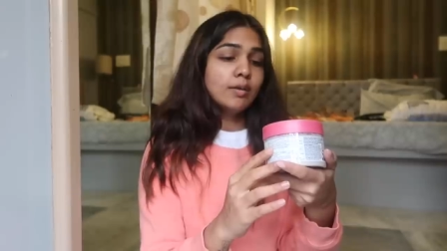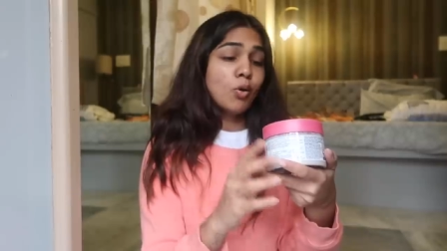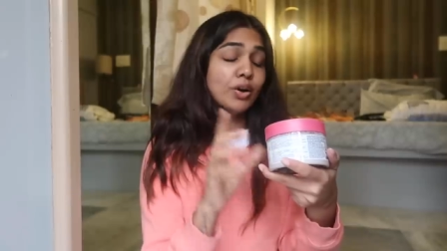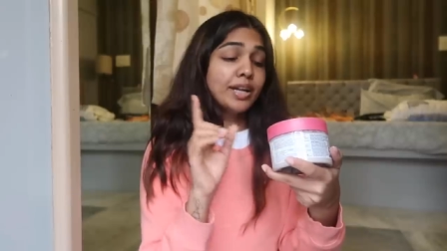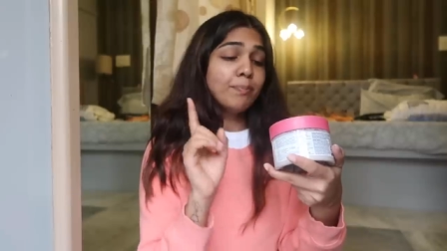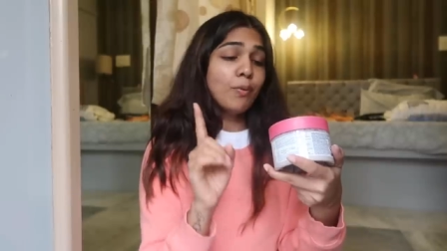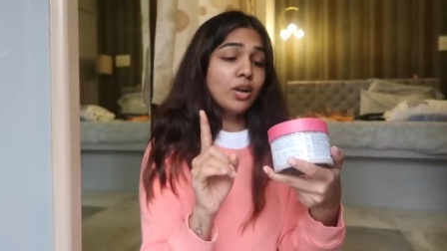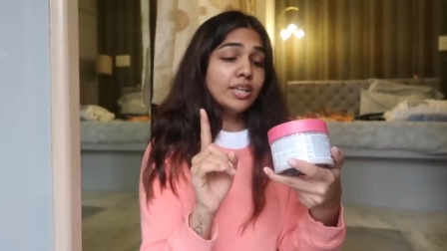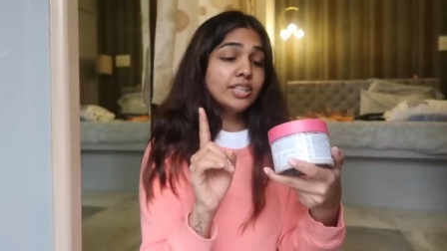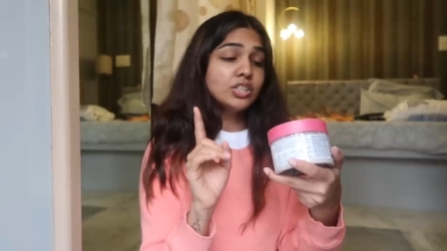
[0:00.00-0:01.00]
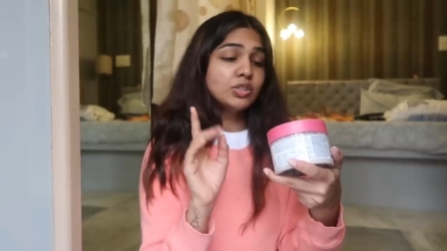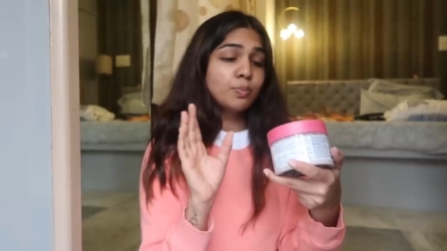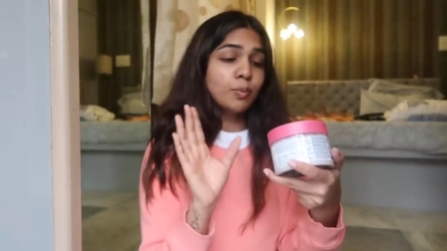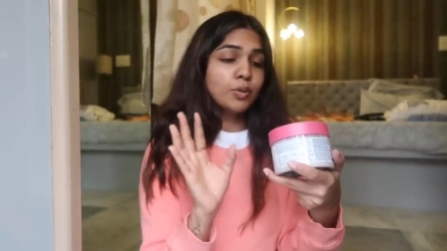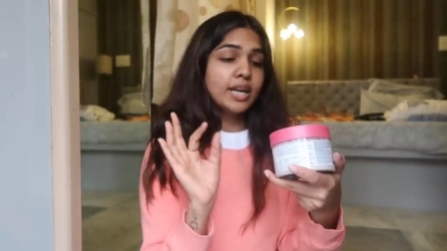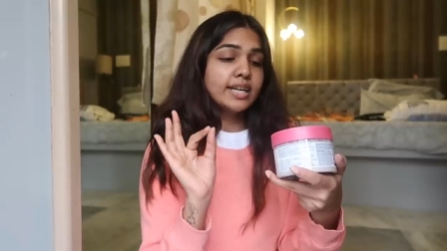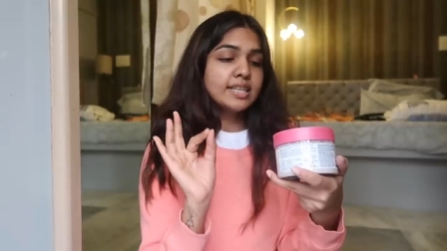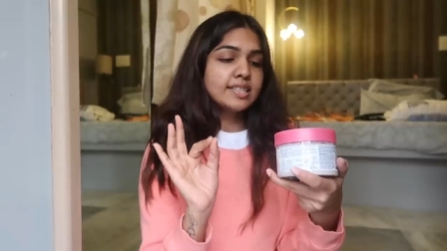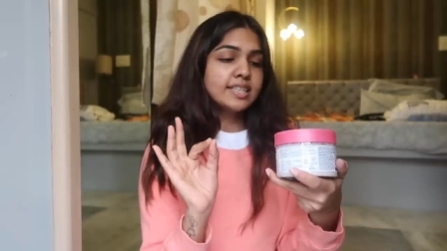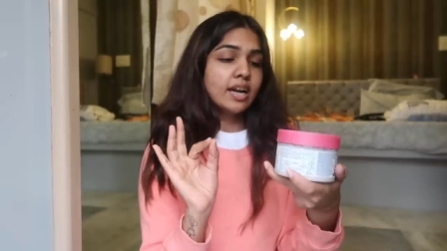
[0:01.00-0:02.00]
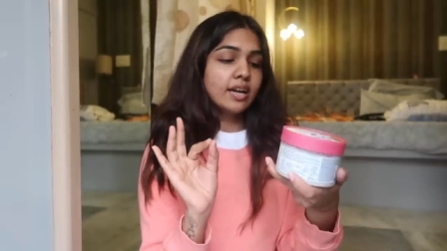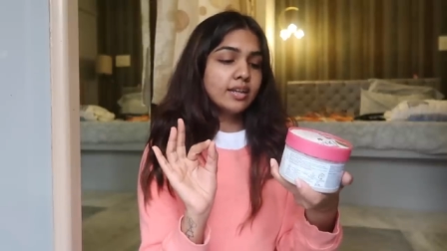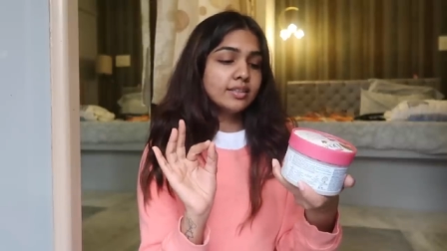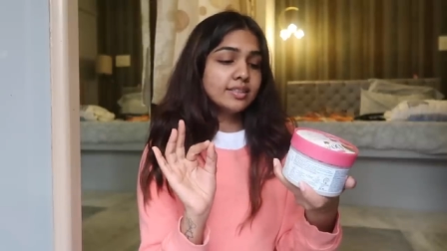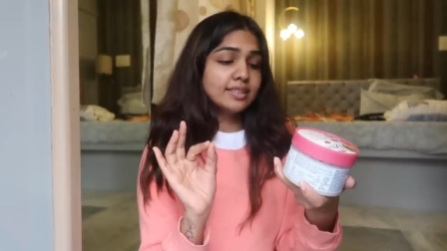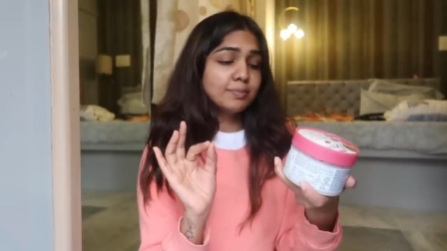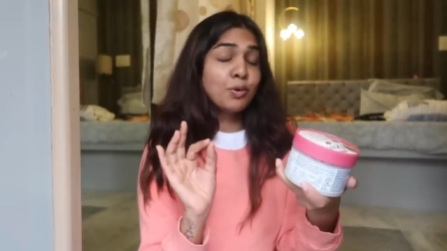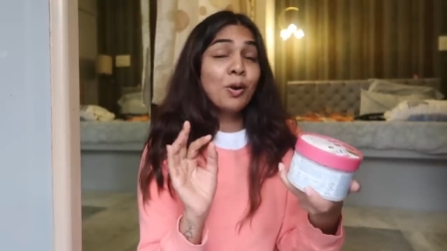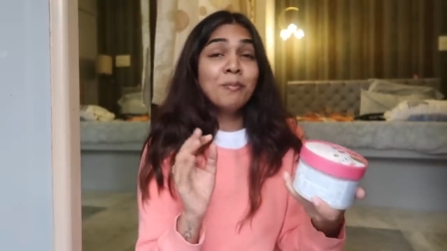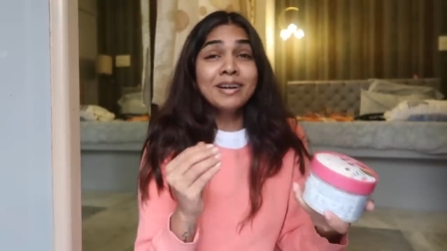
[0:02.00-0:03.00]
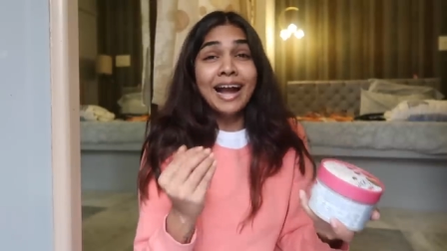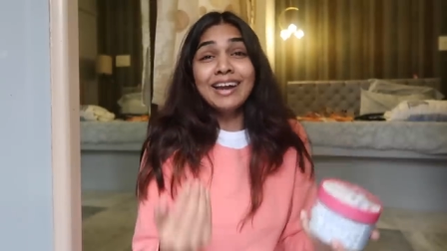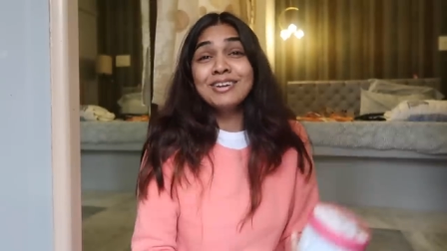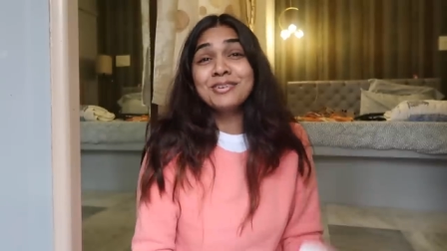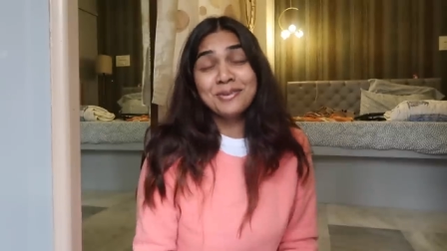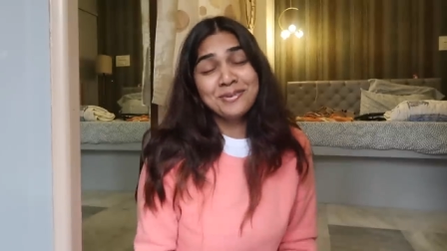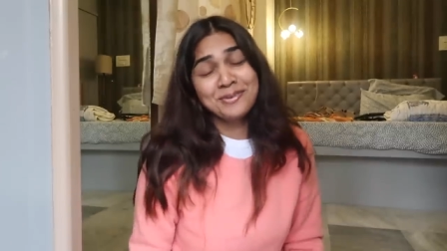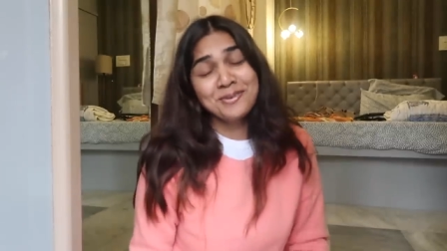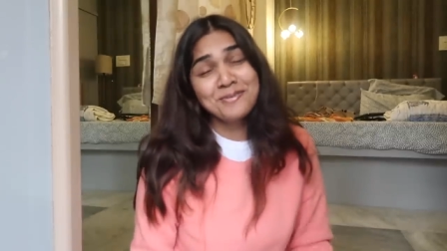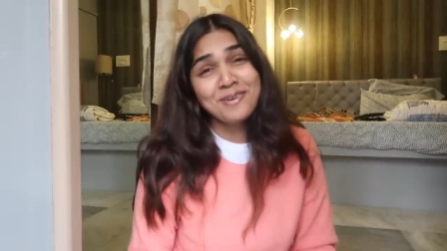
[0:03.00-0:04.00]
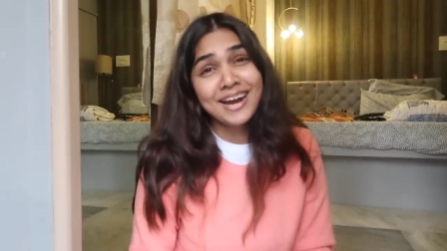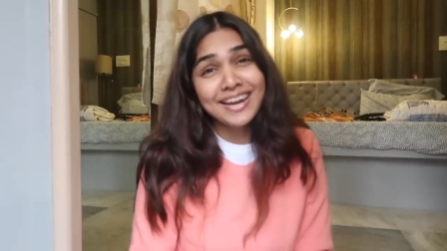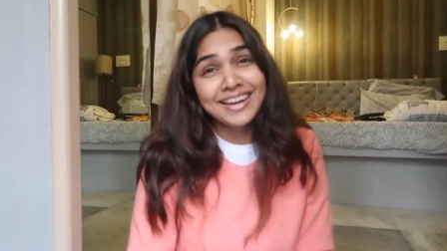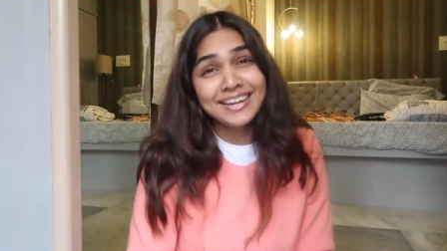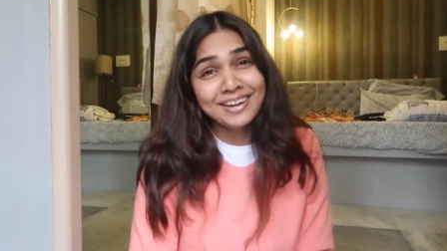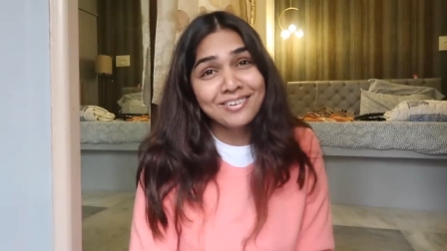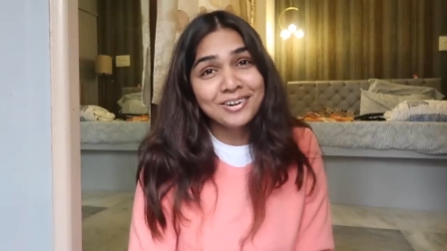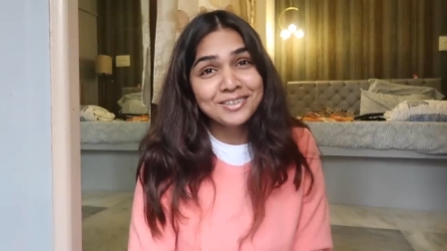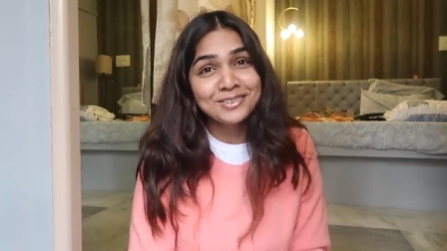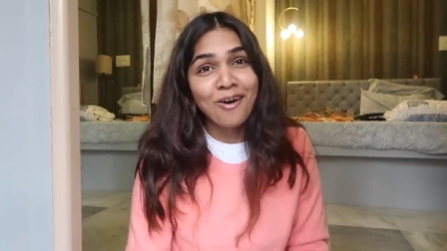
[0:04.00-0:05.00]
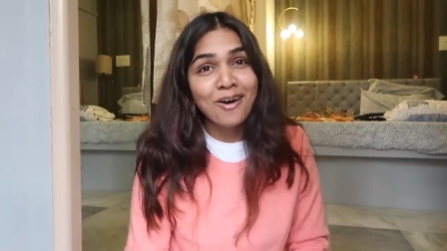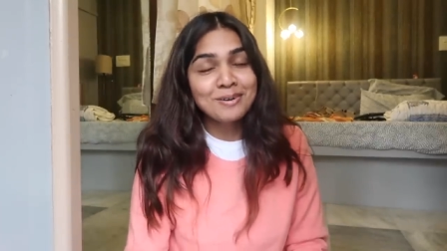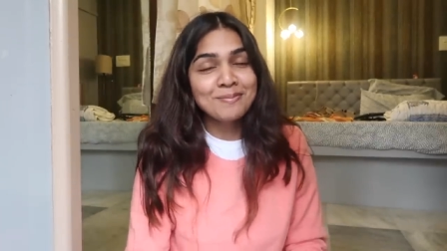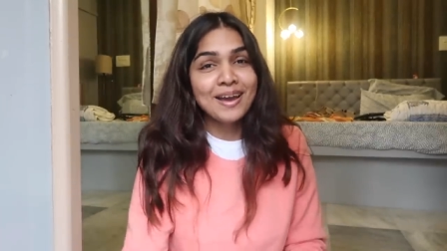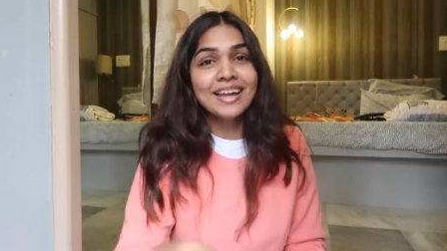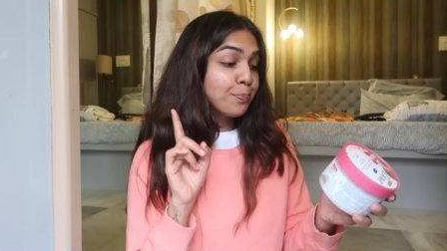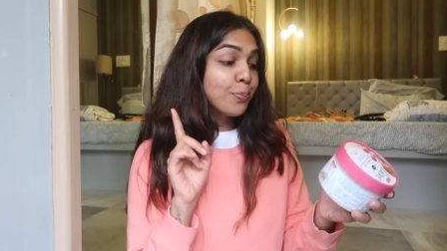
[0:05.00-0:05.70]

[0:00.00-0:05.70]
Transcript: body polish pomegranate I don't know why I cannot talk, man.